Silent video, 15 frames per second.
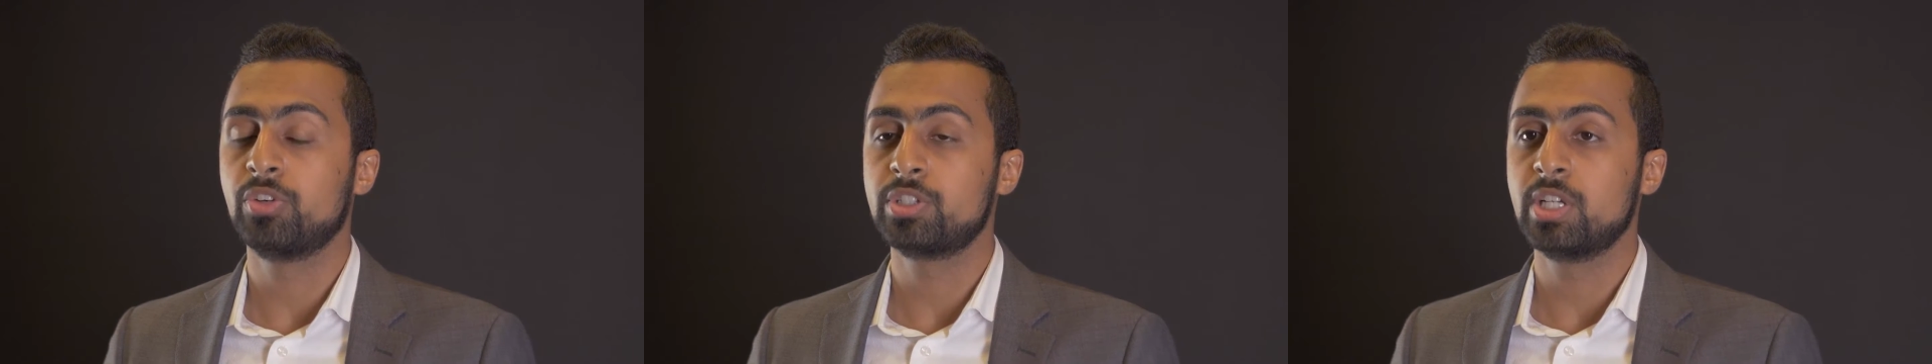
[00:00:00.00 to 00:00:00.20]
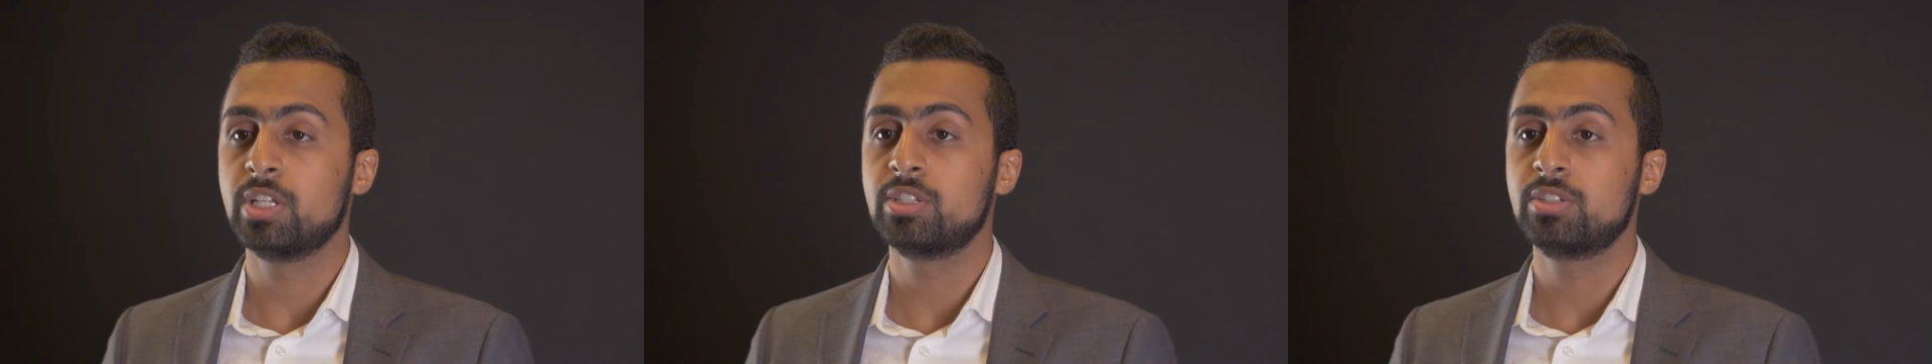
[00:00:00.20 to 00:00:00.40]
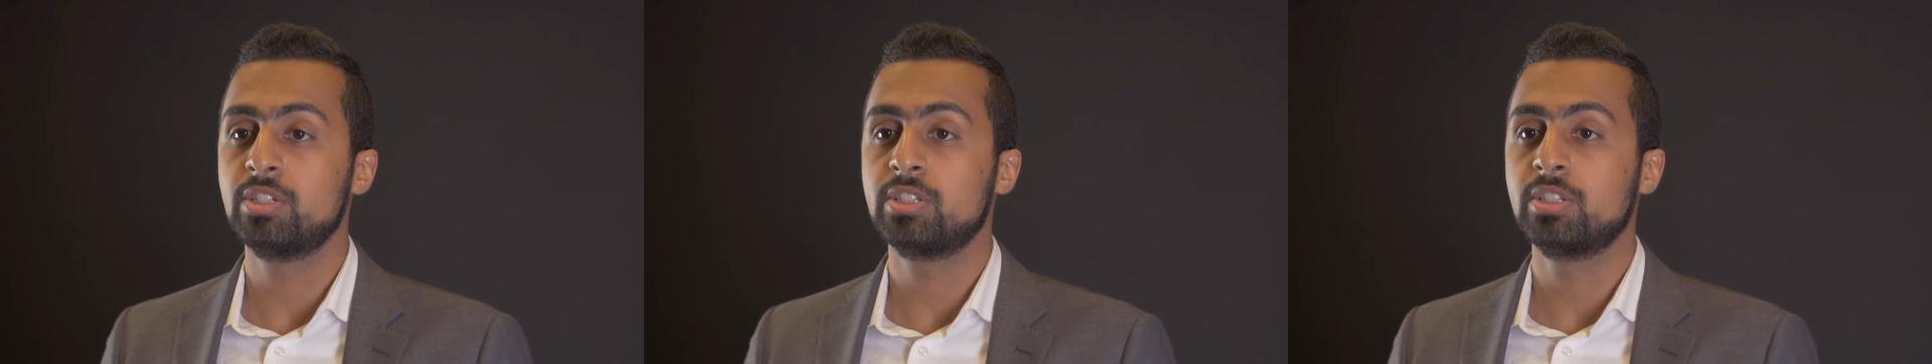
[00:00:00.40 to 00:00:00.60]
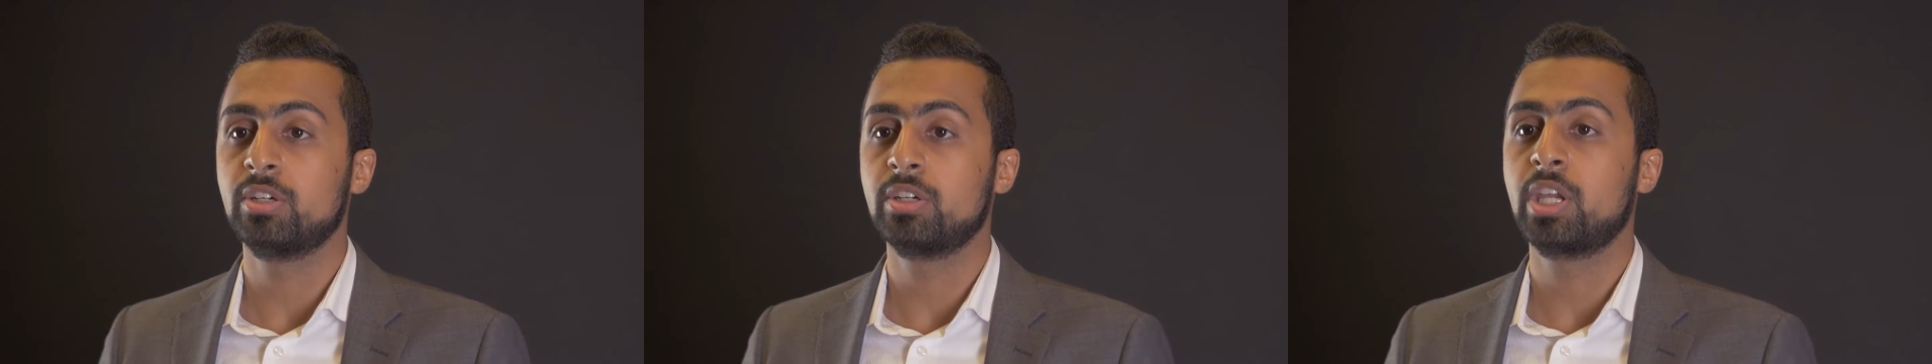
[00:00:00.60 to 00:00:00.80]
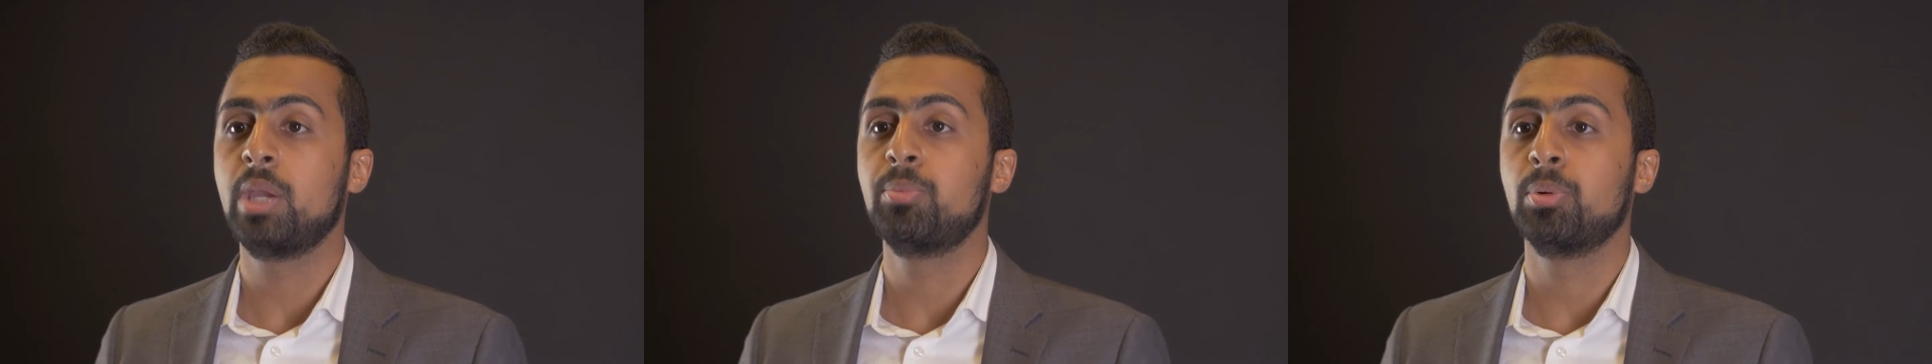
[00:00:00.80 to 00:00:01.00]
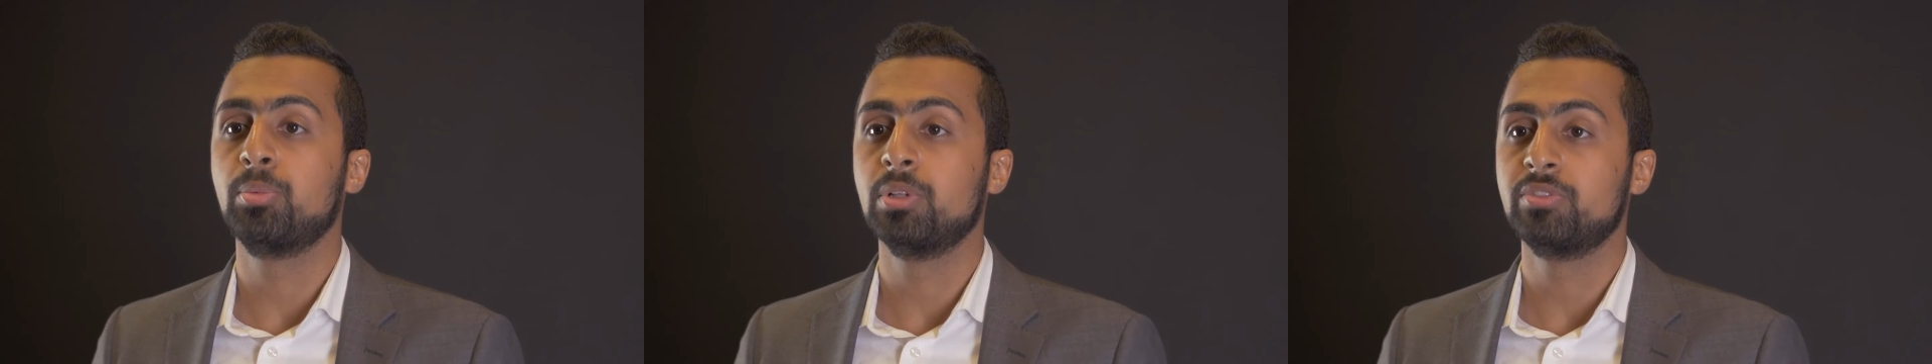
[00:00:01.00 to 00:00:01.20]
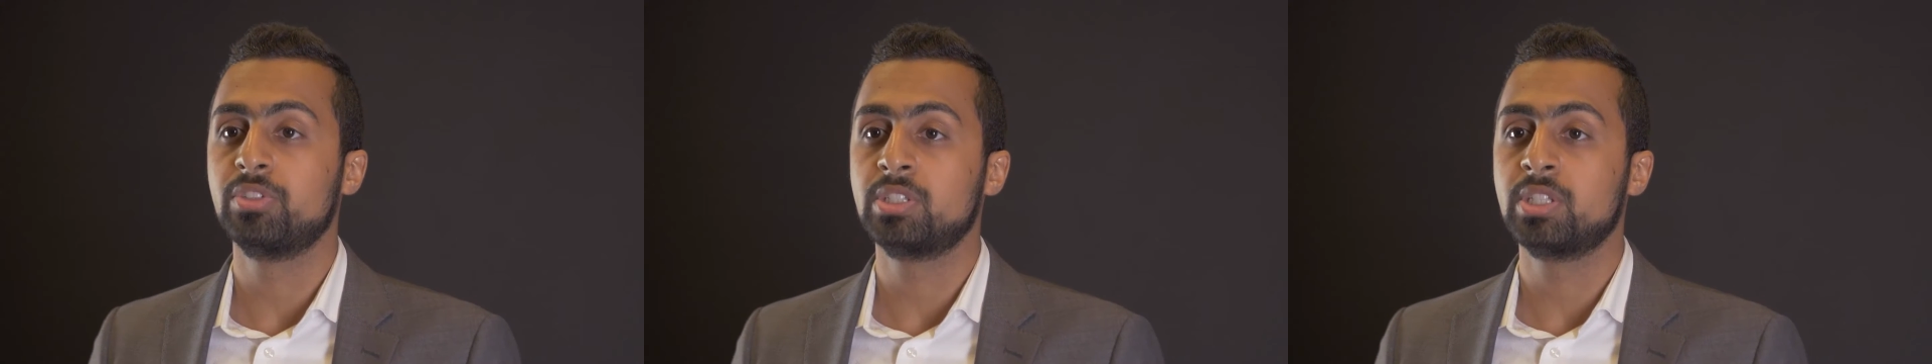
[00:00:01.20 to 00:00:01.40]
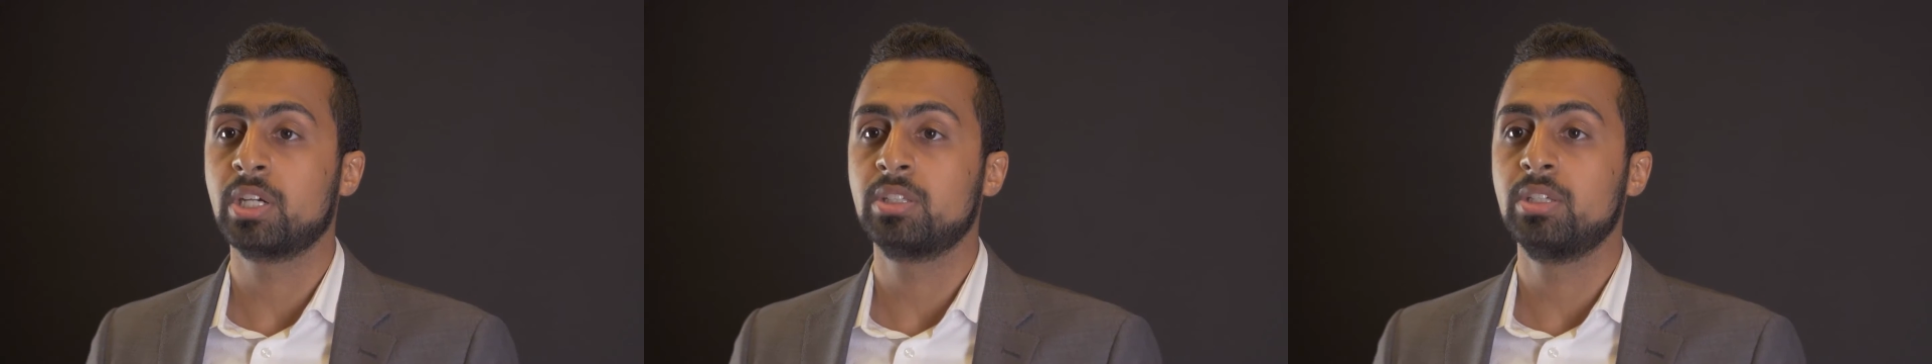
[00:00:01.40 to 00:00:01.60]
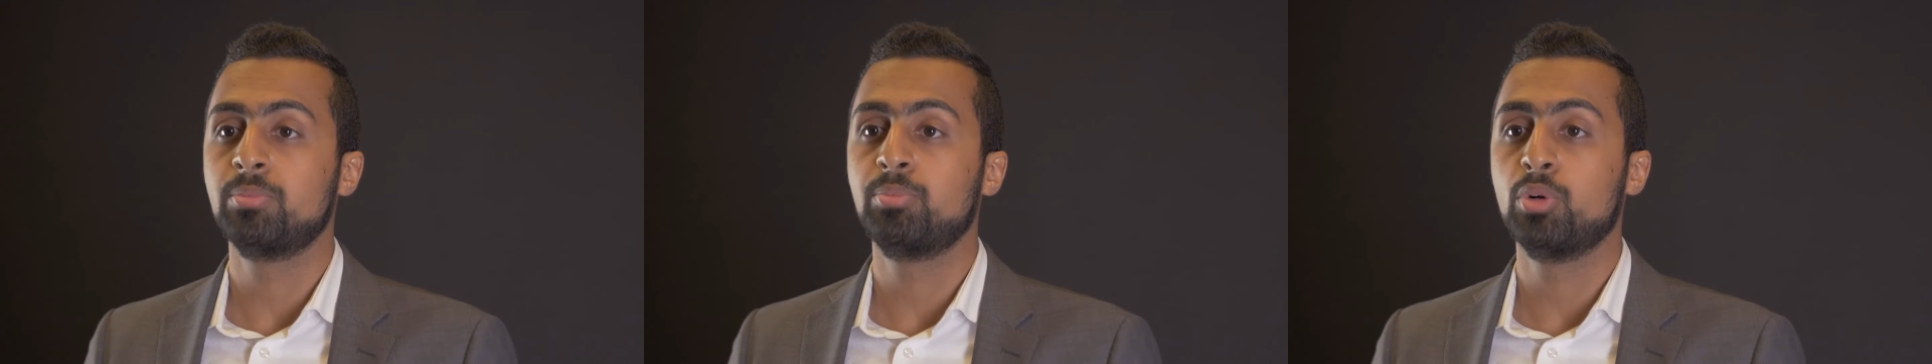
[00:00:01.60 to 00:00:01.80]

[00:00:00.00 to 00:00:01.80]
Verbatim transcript: our sensors that are capable of detecting